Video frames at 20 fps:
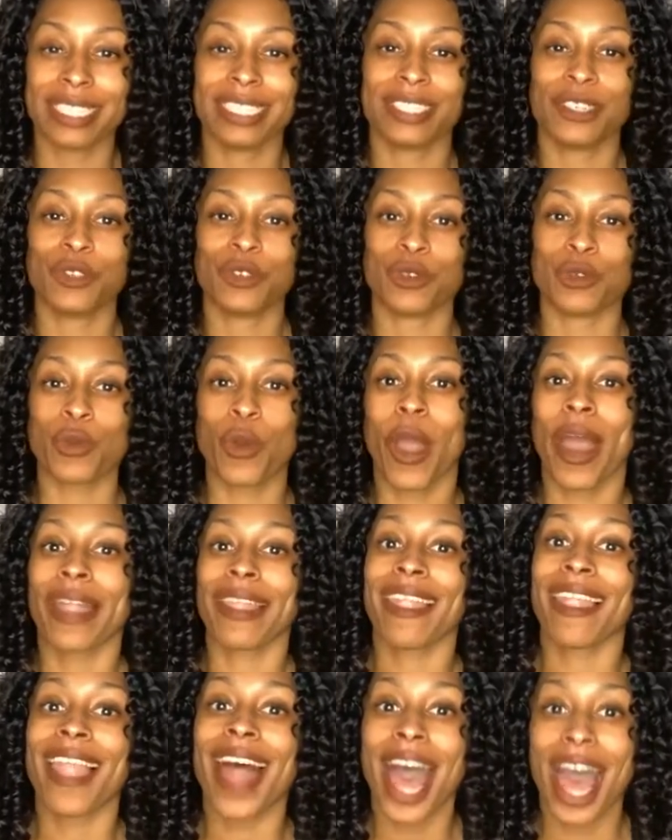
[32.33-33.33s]
to a
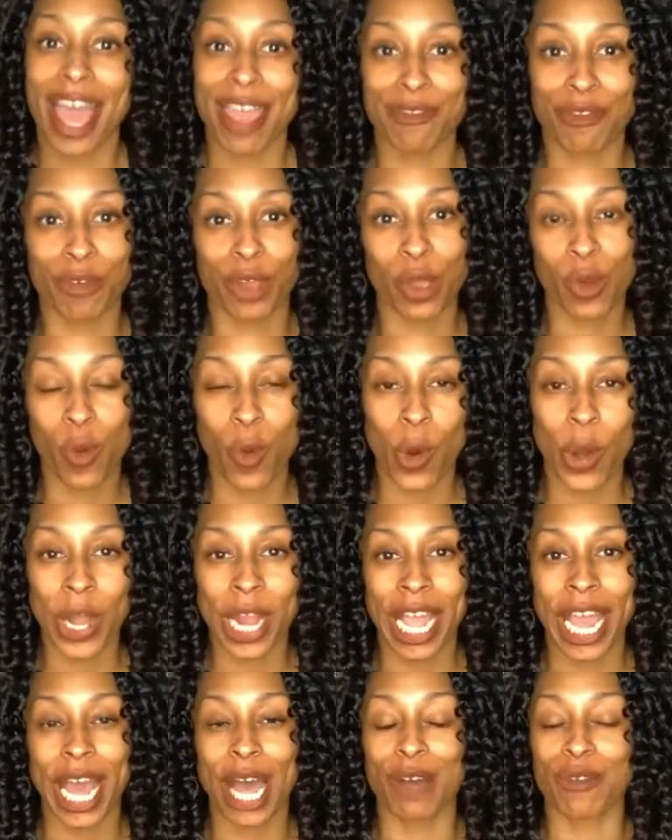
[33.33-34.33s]
live recording
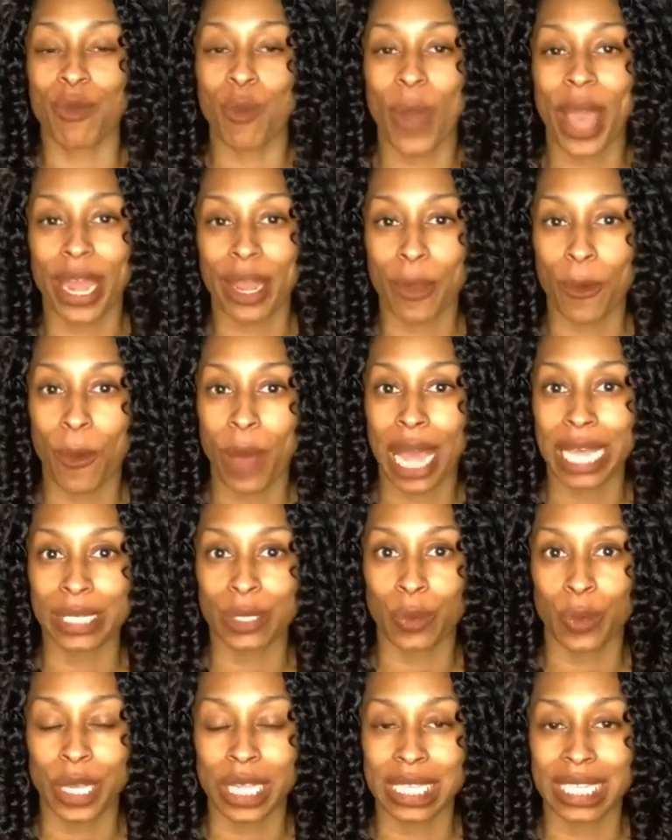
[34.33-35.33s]
of Wedding Rise
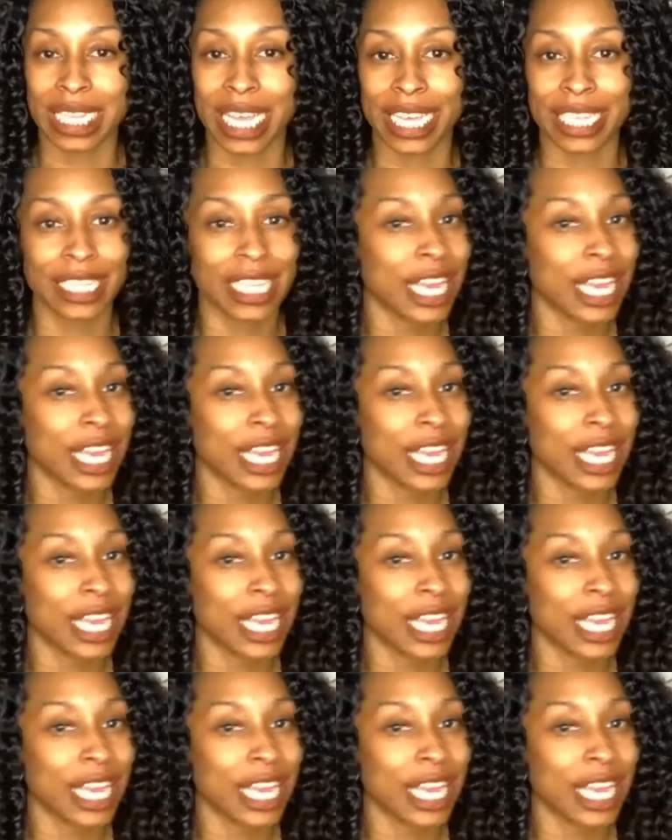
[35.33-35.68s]
Wednesdays.